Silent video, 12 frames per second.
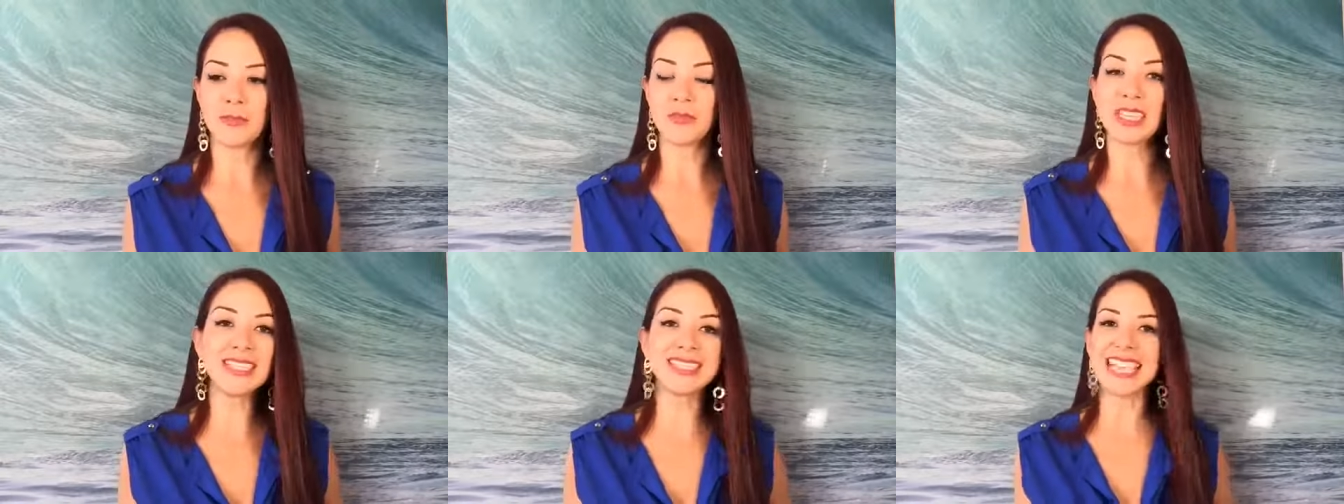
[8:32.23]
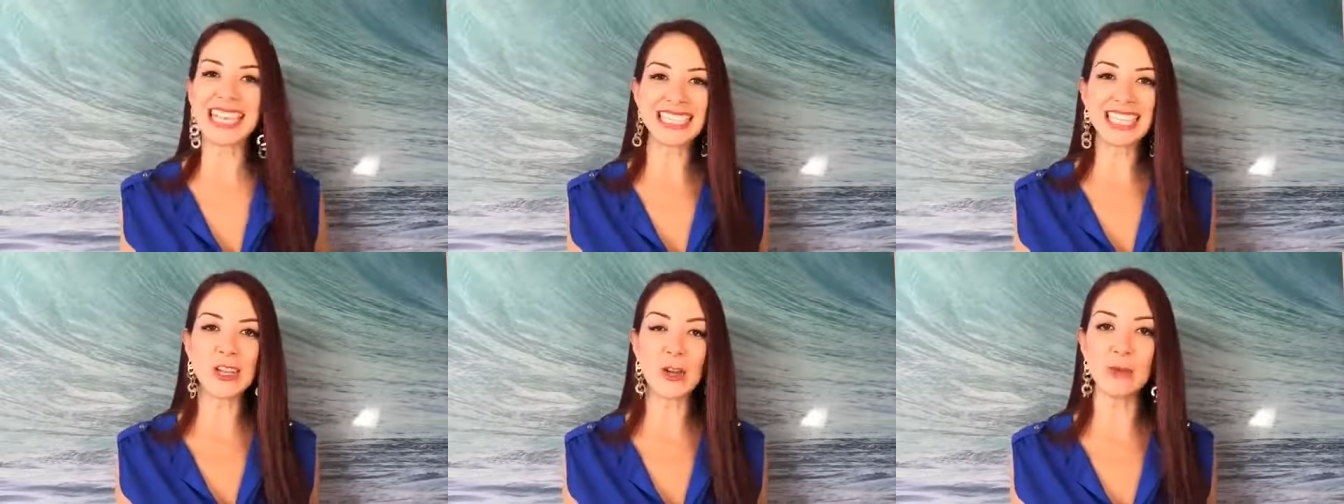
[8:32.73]
This
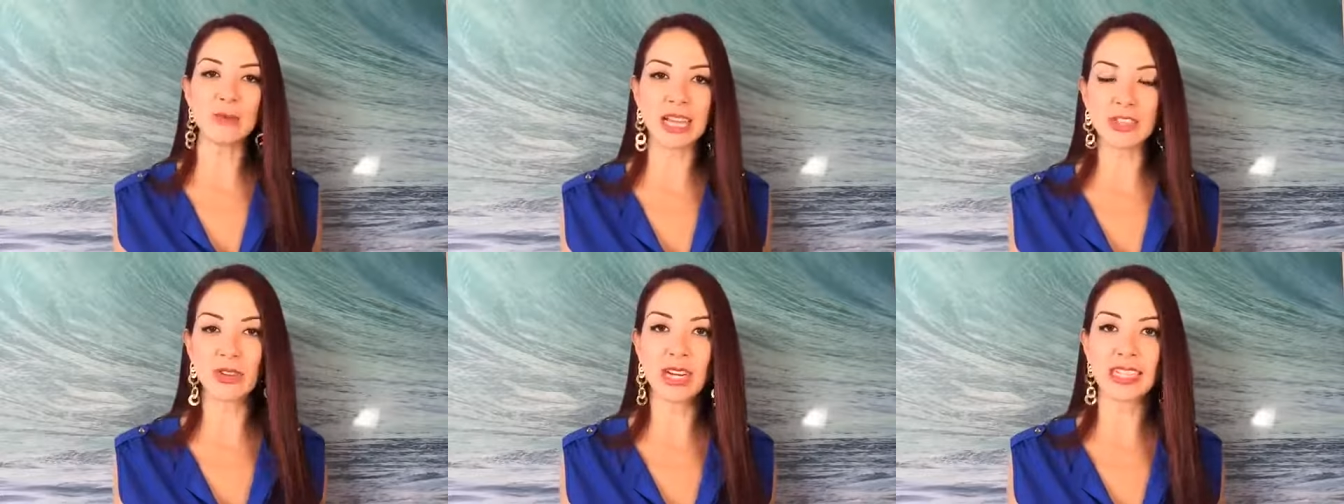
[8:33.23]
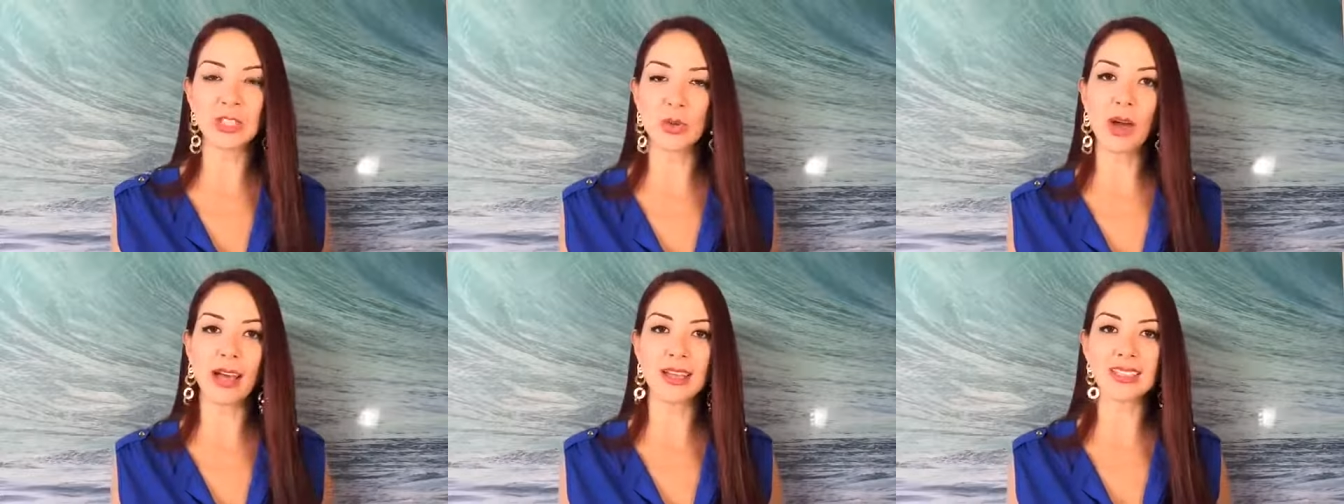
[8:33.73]
doesn't come naturally to
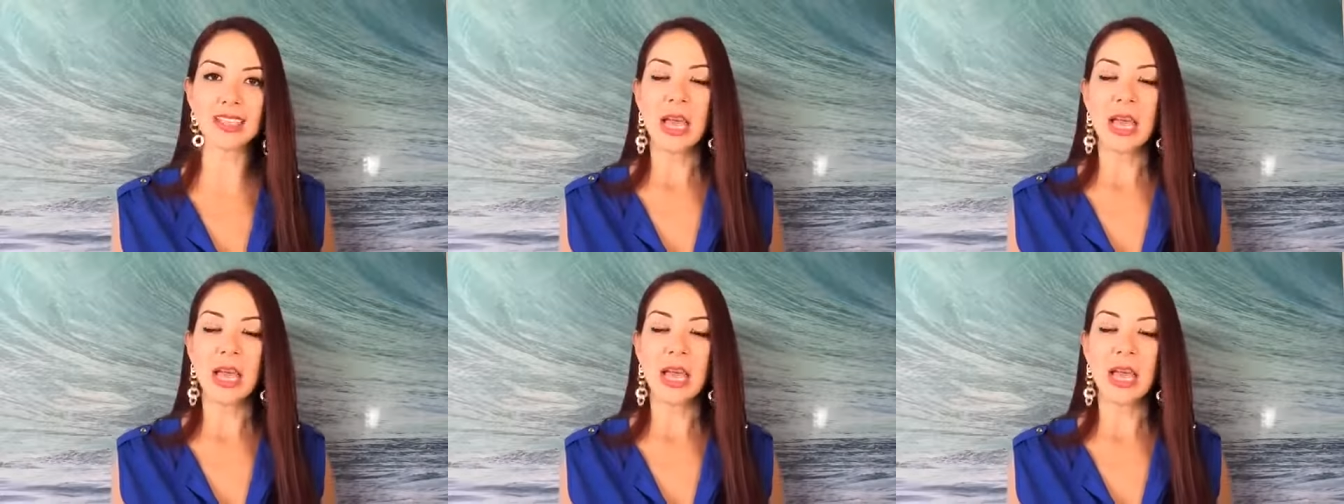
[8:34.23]
us,